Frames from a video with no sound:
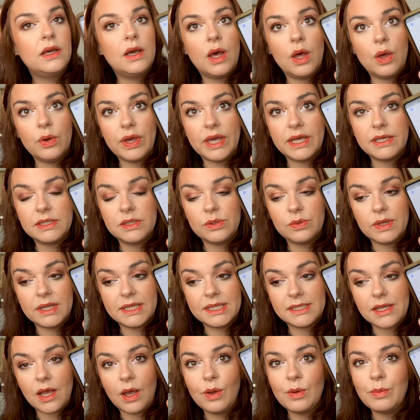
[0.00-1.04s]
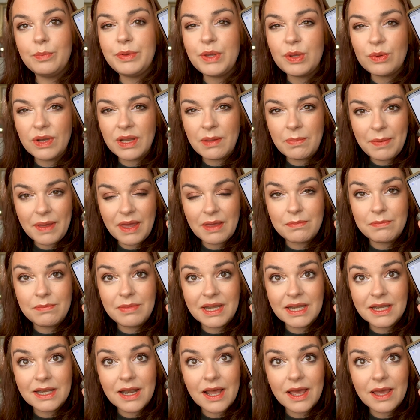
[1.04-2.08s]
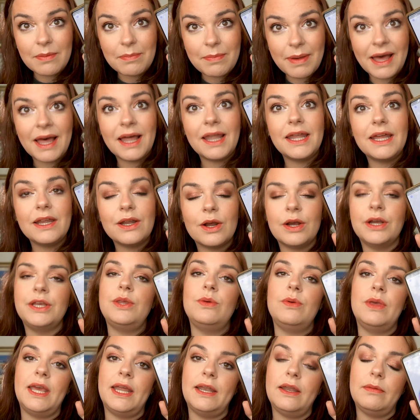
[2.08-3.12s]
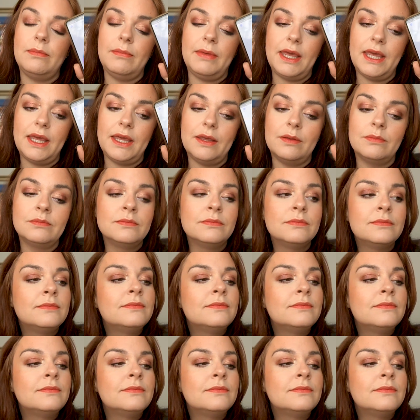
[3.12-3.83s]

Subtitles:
Okay, so it's, oh, Beauty Bay Midnight palette. Are you kidding me?